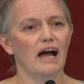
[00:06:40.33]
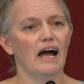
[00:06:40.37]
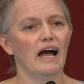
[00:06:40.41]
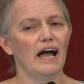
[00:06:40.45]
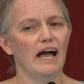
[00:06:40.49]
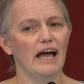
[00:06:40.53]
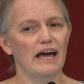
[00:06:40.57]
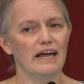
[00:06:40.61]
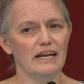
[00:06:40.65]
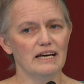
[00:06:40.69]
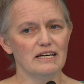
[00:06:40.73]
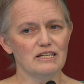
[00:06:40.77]

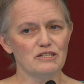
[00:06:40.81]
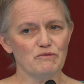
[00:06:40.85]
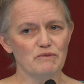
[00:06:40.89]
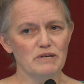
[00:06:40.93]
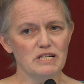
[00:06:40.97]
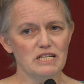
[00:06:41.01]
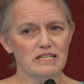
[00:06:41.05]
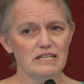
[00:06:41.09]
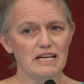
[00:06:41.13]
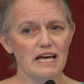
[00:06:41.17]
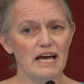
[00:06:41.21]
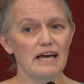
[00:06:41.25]
And as we
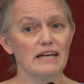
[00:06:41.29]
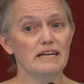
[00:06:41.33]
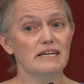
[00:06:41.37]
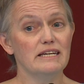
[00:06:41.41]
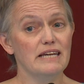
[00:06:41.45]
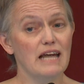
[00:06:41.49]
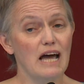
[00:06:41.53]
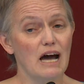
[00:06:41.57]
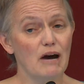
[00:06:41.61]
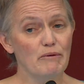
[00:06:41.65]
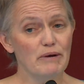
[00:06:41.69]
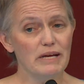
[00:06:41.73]
said,
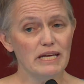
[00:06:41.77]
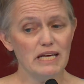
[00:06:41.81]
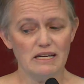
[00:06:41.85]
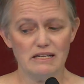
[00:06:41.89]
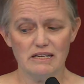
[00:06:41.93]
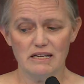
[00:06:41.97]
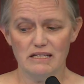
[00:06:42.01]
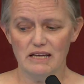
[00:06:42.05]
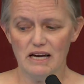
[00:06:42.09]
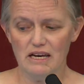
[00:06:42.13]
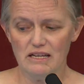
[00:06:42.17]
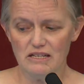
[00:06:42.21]
now we get
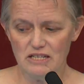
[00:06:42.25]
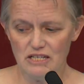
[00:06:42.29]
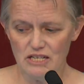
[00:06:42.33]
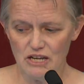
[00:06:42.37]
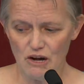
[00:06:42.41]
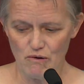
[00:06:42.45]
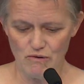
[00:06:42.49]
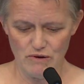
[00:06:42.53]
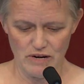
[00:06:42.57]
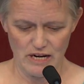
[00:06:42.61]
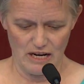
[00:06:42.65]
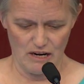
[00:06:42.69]
to that
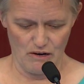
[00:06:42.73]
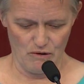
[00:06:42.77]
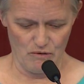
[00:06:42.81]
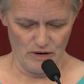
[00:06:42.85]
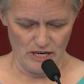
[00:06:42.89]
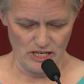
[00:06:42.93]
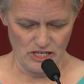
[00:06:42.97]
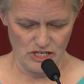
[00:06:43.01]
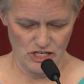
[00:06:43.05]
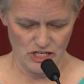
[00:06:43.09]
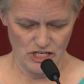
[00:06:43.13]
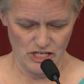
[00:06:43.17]
zoning
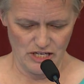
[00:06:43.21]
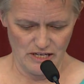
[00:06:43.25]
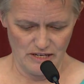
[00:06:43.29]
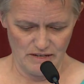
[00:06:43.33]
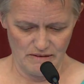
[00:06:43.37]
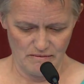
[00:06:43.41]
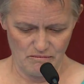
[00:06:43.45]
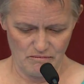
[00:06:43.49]
question.